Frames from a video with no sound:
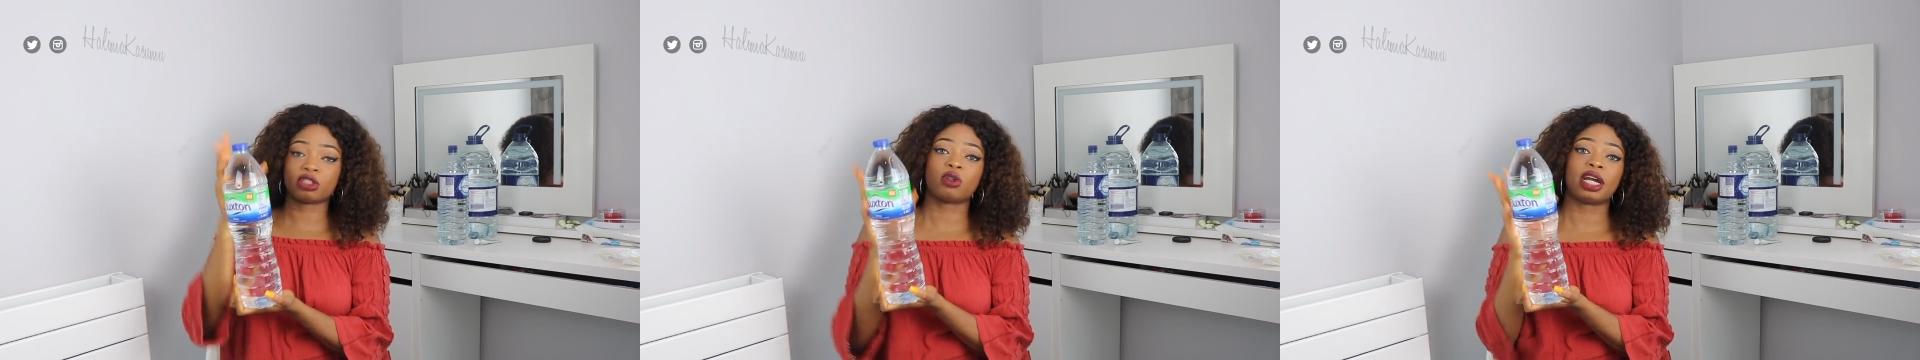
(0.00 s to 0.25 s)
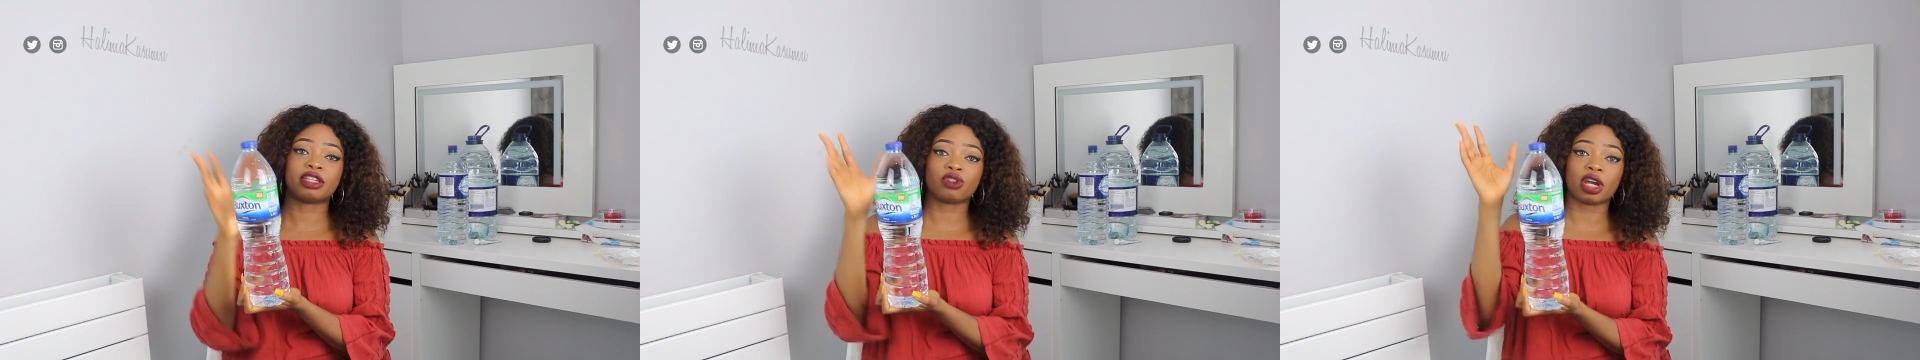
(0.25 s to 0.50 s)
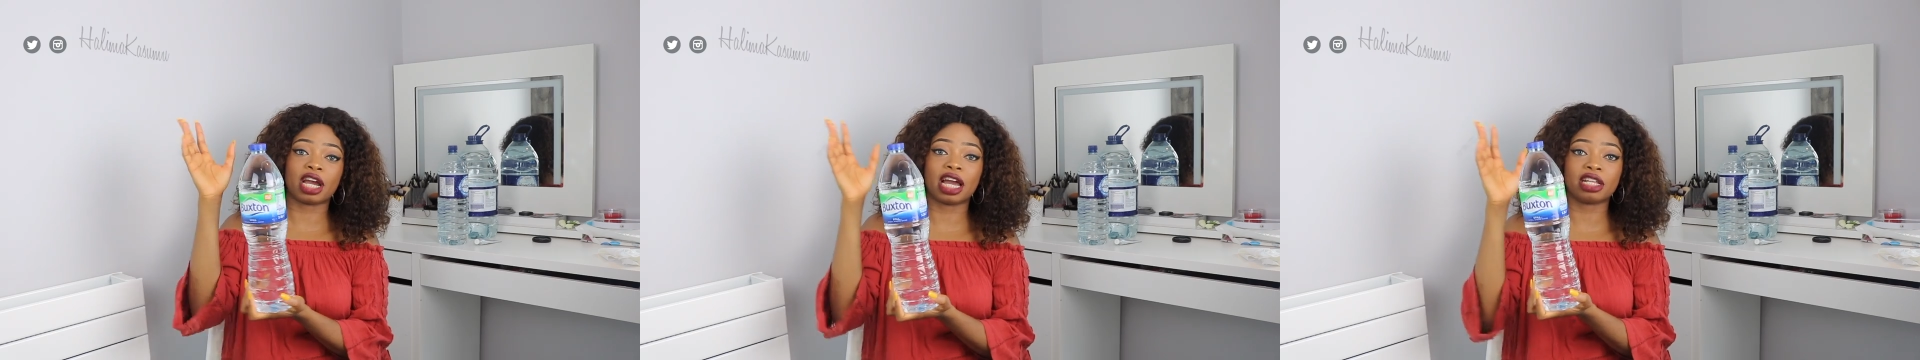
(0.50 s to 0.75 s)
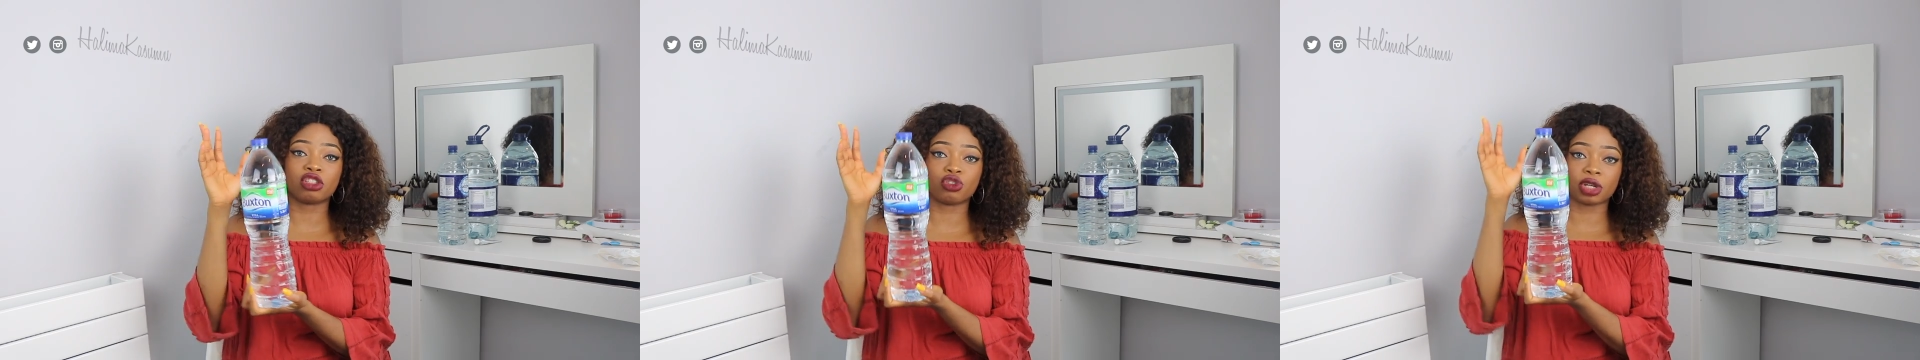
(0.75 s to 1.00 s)
So I
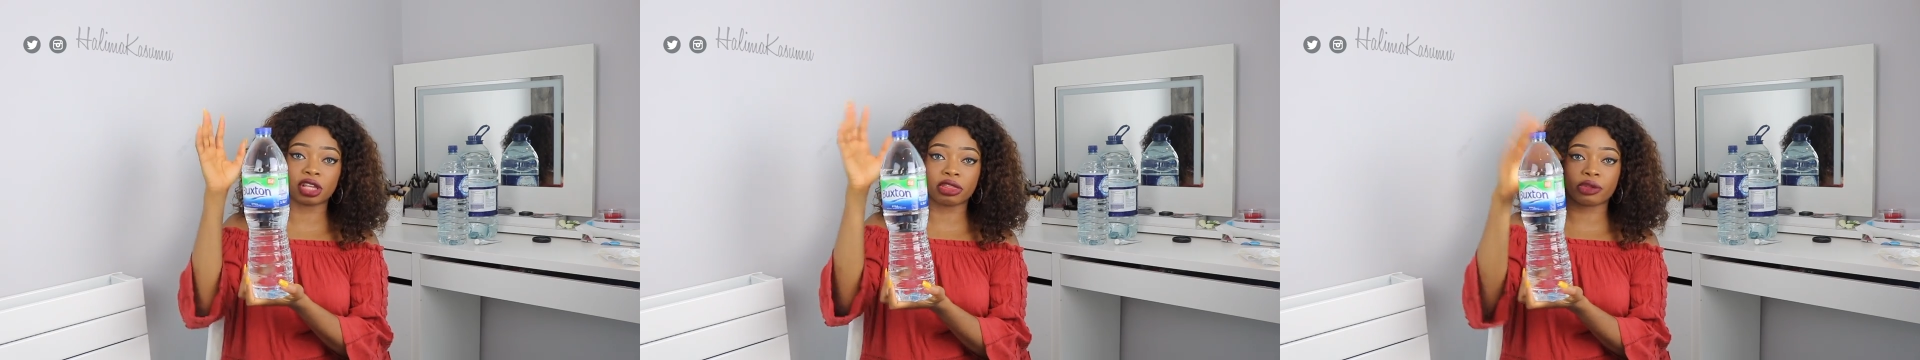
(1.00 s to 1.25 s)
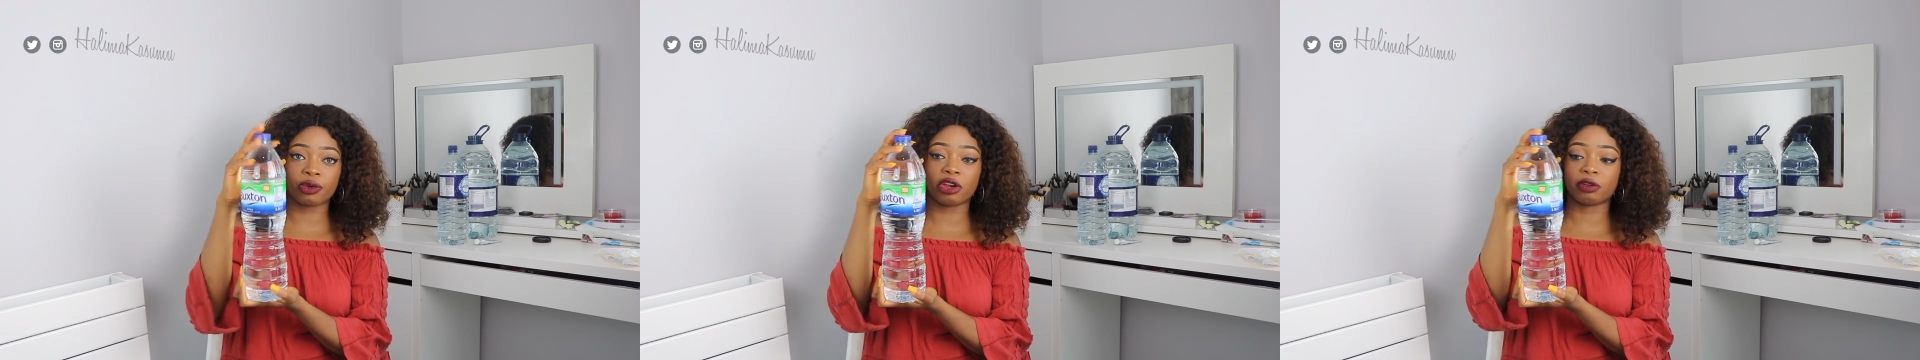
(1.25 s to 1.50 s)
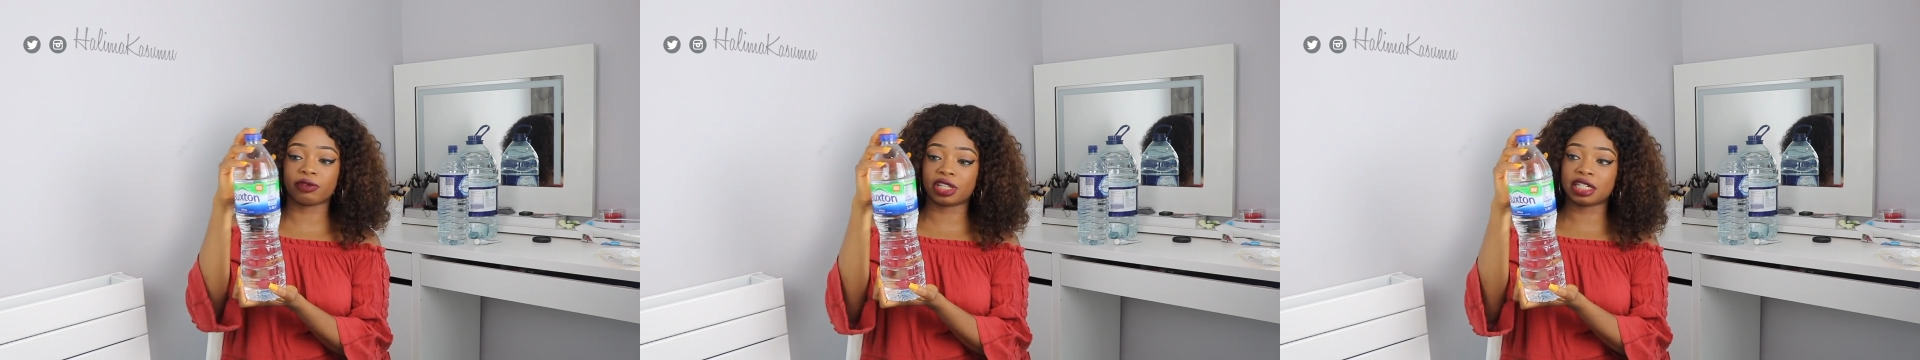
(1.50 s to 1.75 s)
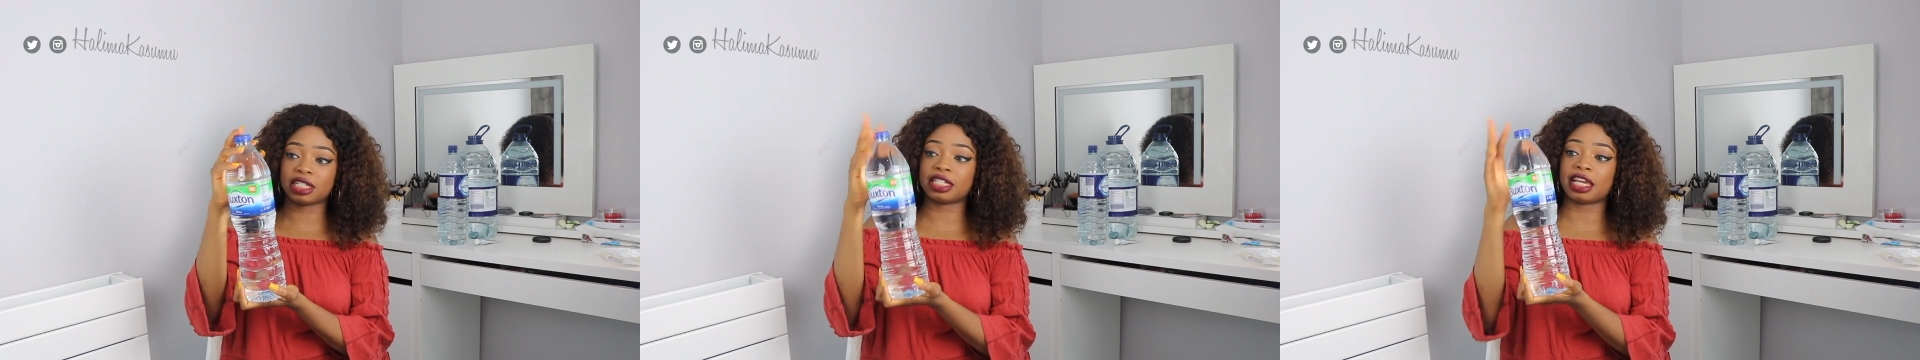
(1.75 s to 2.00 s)
had to drink 3 of
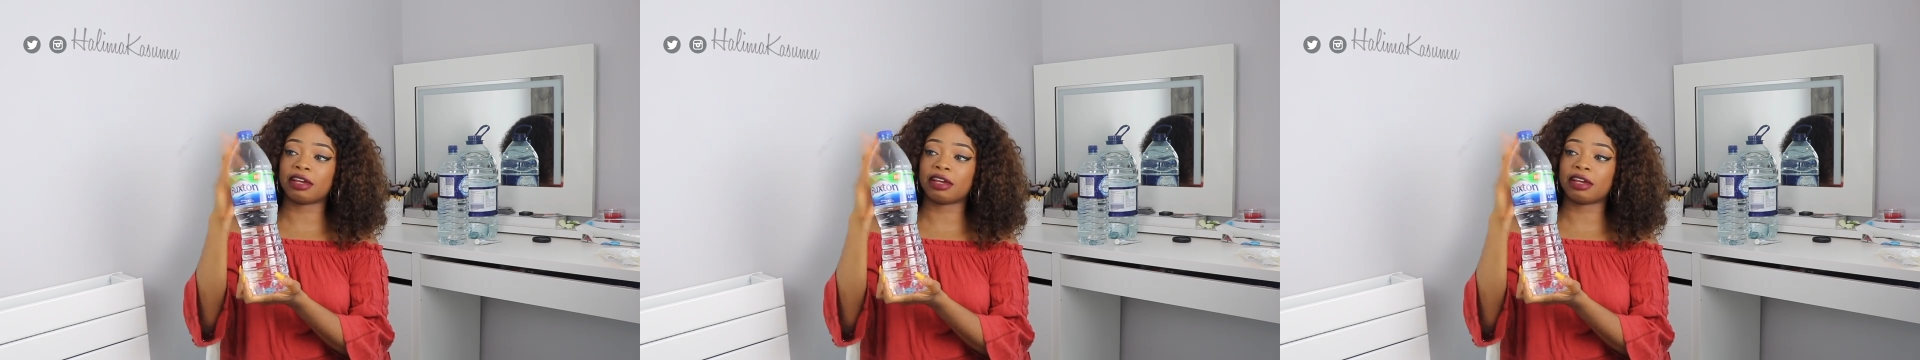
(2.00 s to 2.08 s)
this